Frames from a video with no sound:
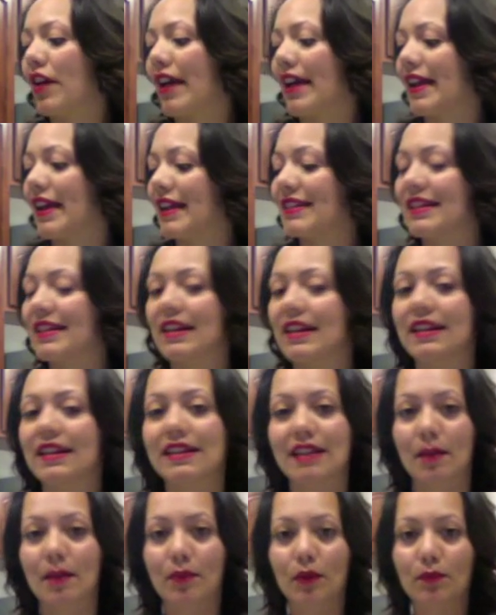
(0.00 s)
eggs in a
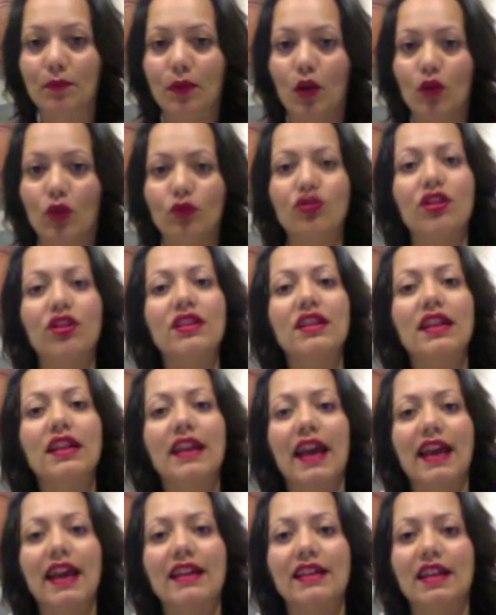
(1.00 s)
separate bowl just in
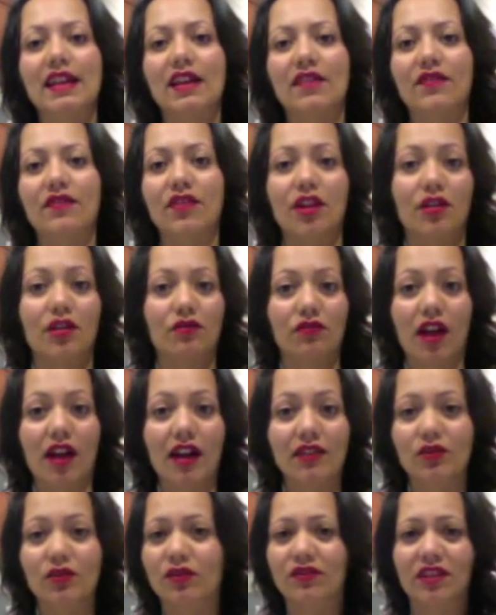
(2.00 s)
case if they're
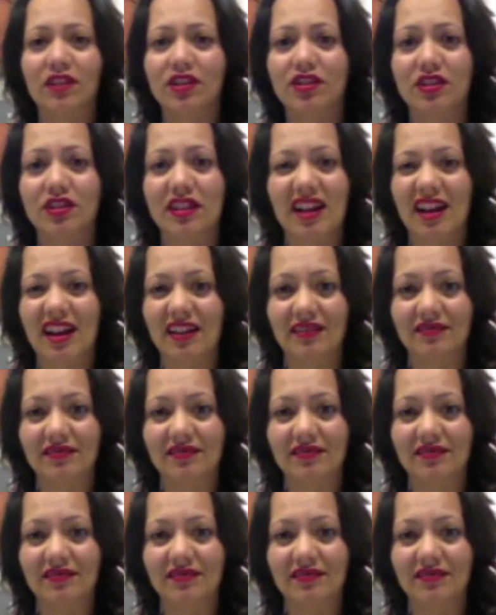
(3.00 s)
rotten or if they're just not,